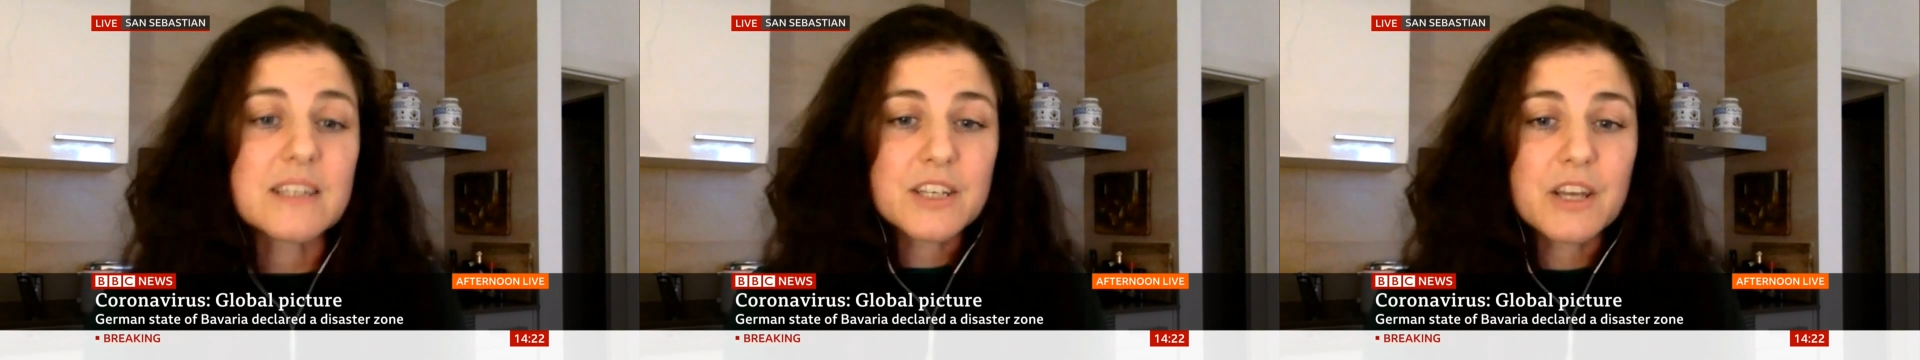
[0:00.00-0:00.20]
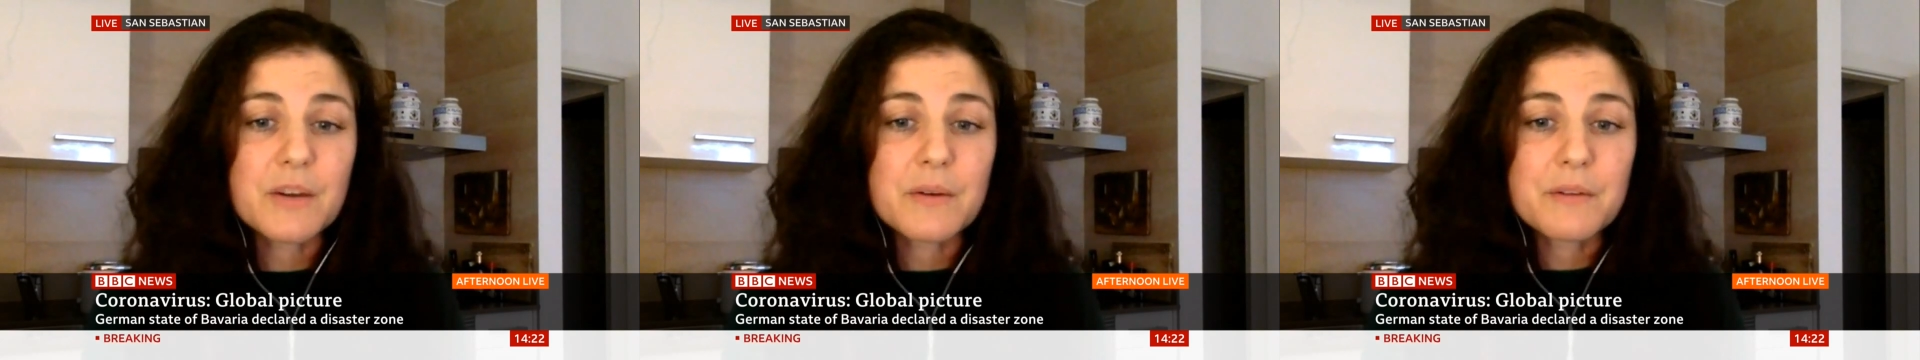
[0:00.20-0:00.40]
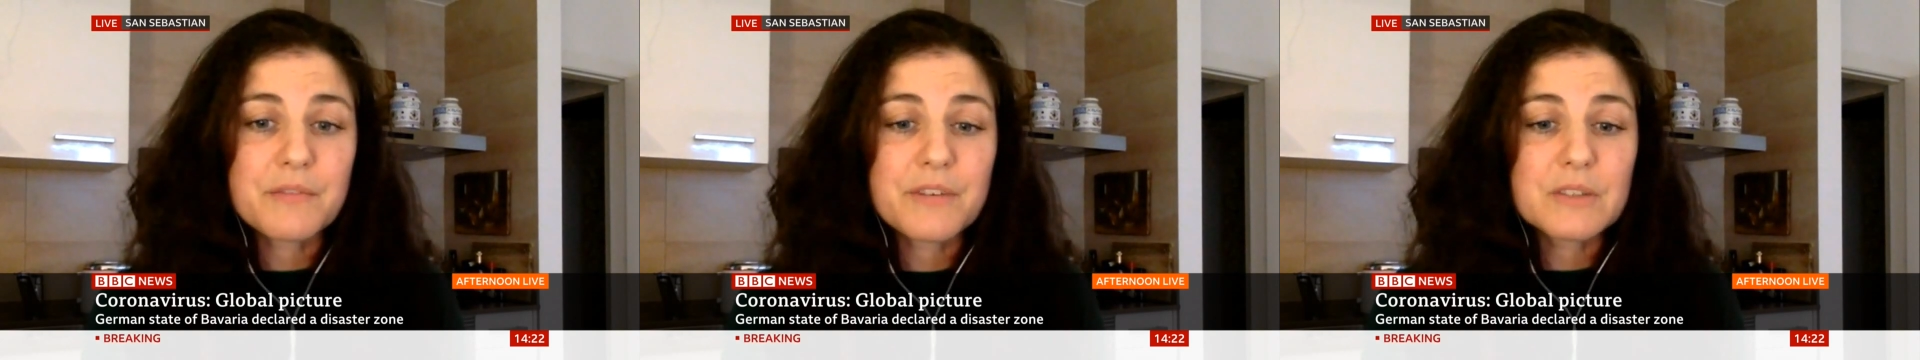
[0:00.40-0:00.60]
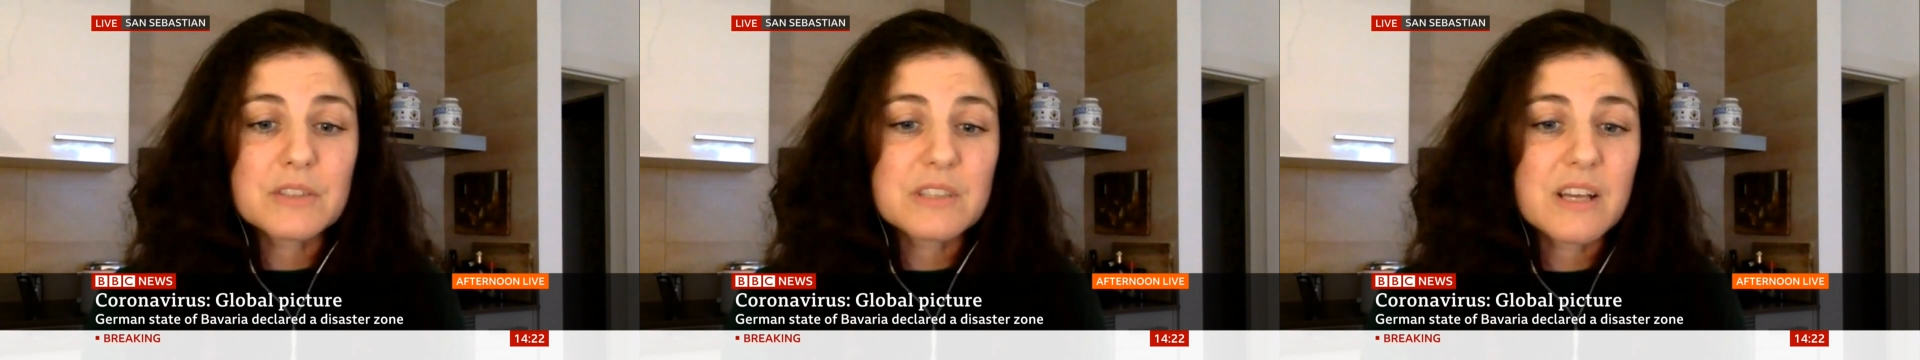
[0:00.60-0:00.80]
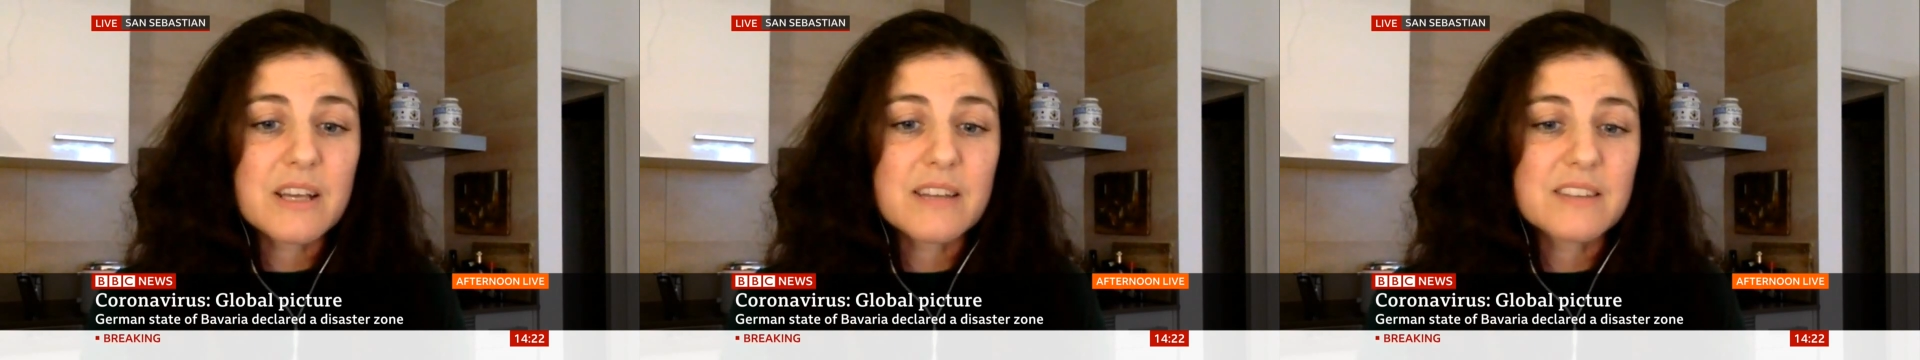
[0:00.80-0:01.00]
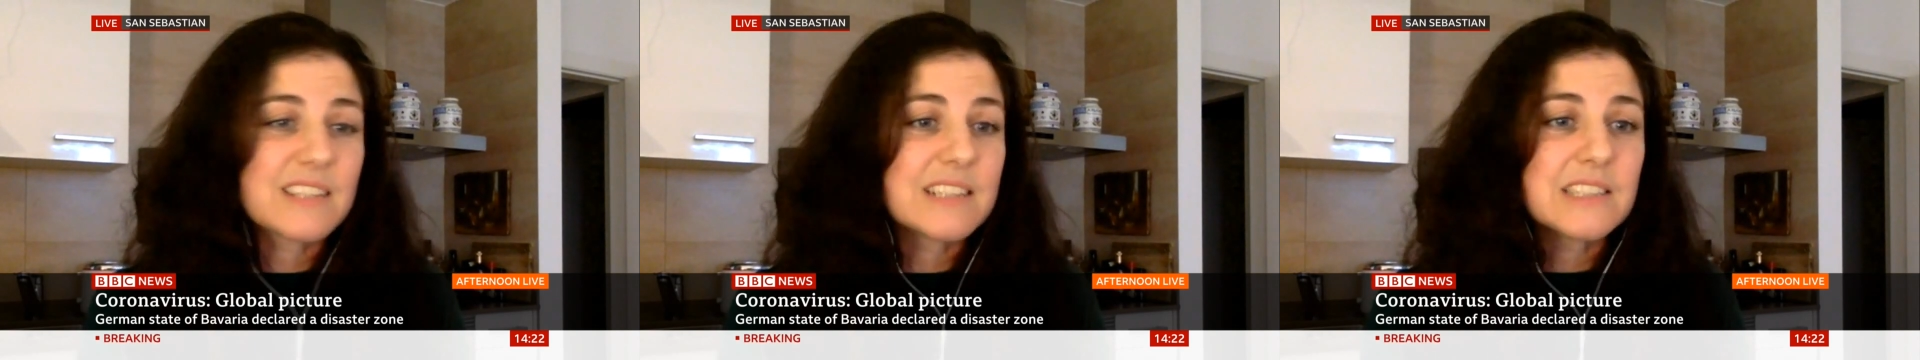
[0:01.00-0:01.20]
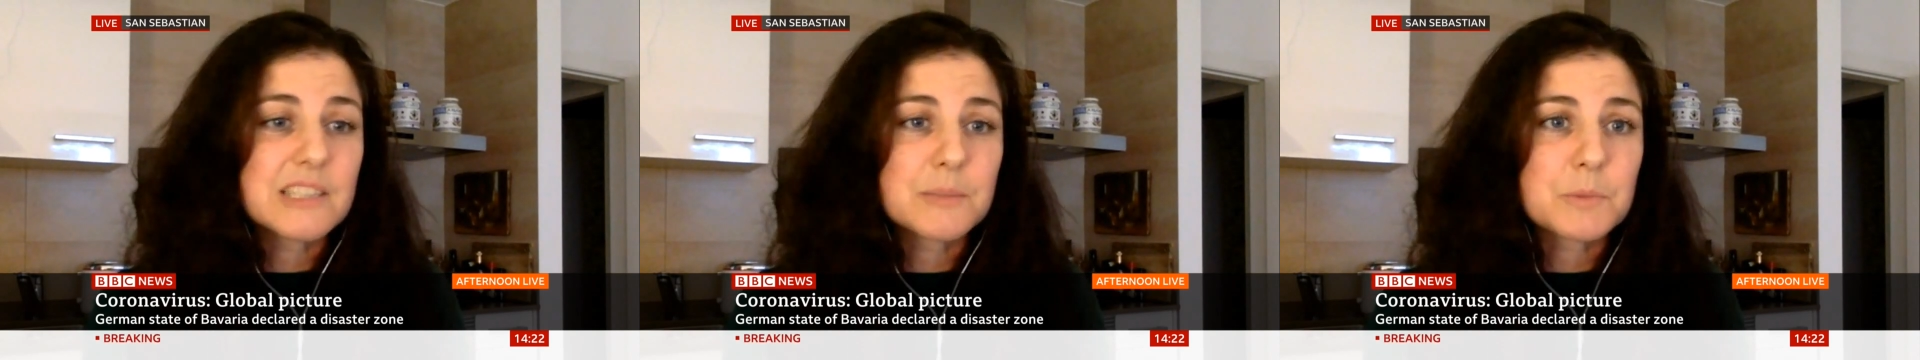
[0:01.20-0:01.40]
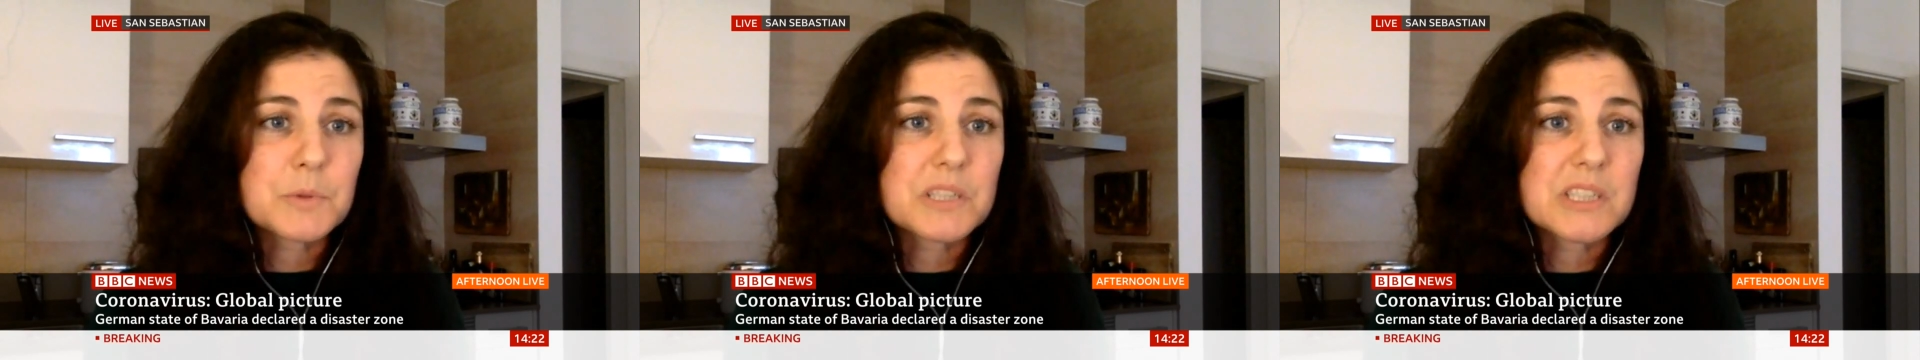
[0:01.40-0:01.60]
You know, it feels like the
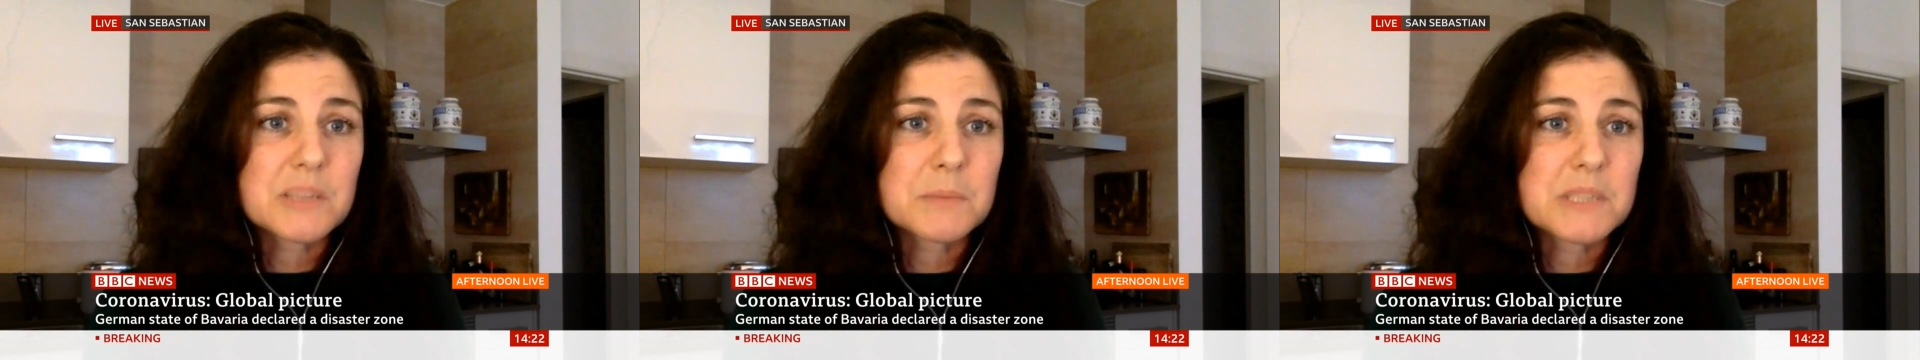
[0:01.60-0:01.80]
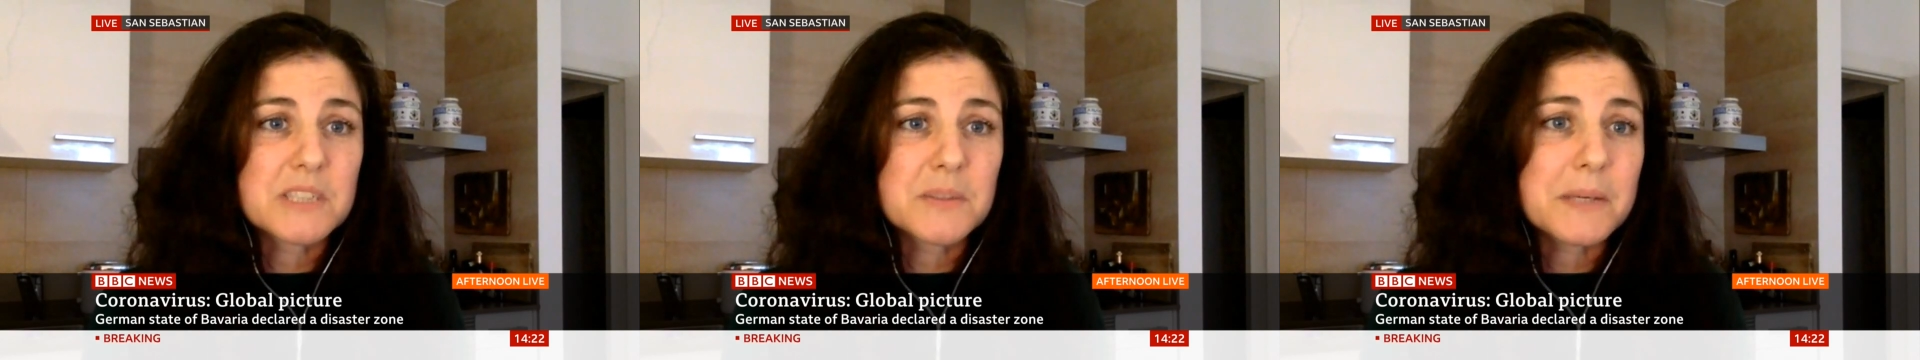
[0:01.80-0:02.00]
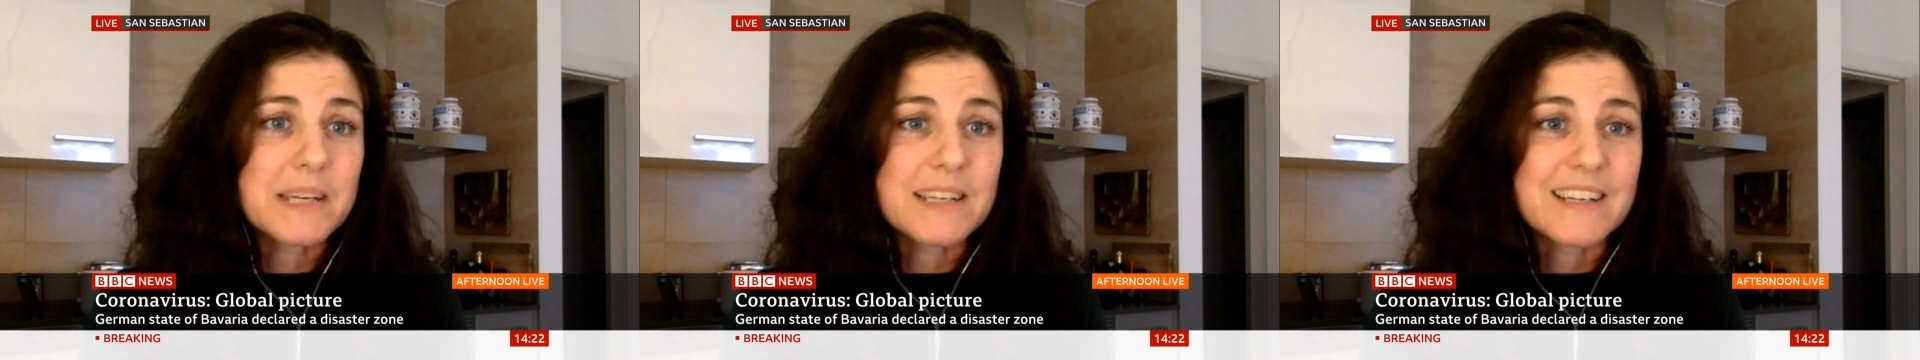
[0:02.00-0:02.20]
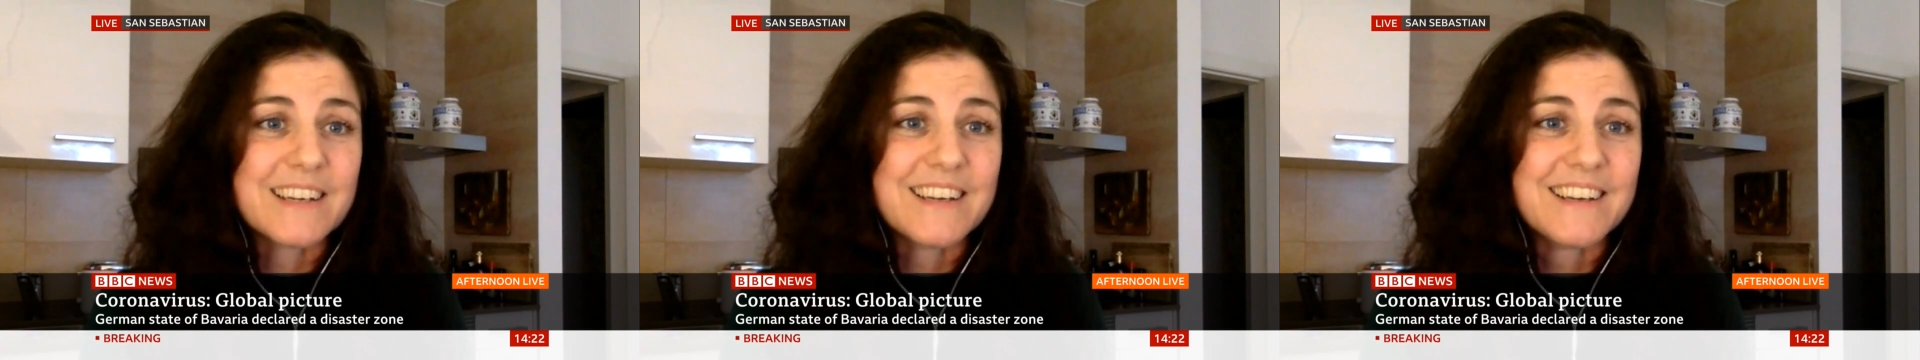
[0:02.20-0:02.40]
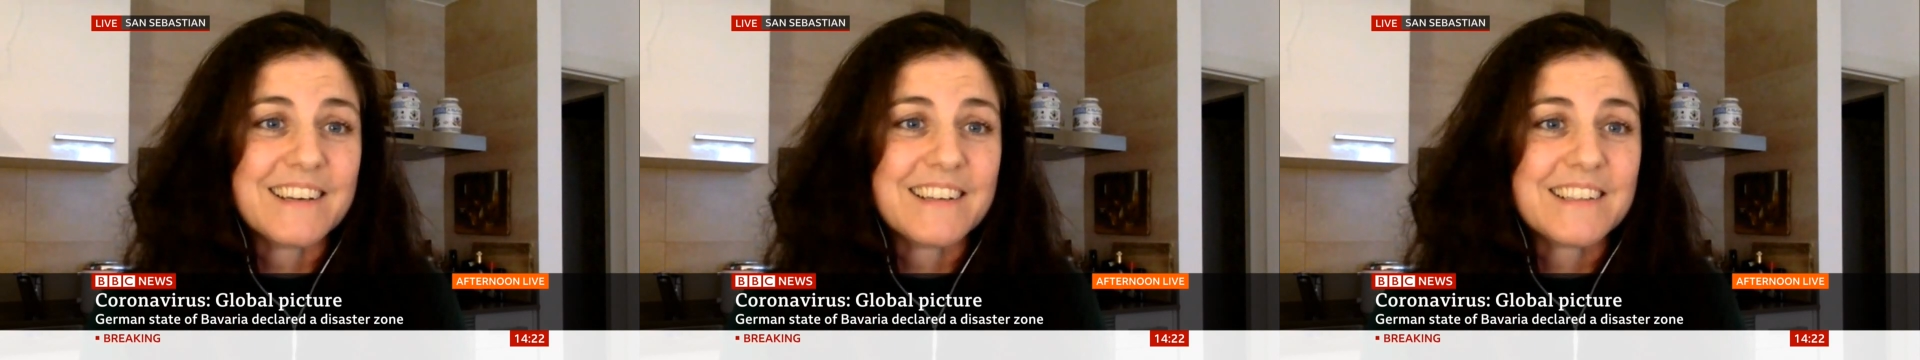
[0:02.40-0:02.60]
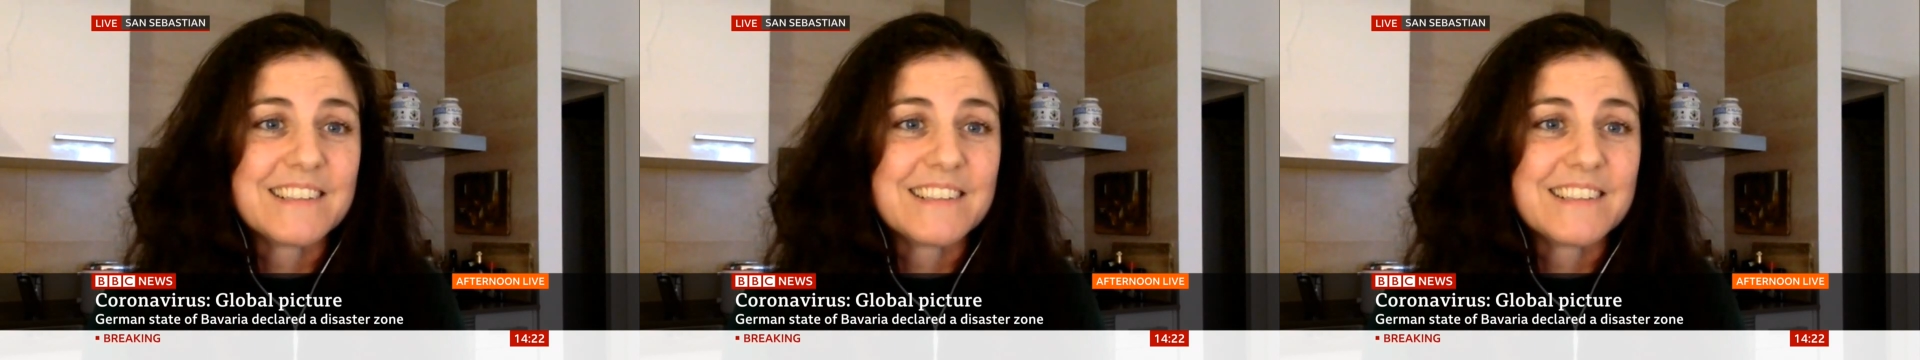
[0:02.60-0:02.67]
sensible thing to be doing. Yeah, you've,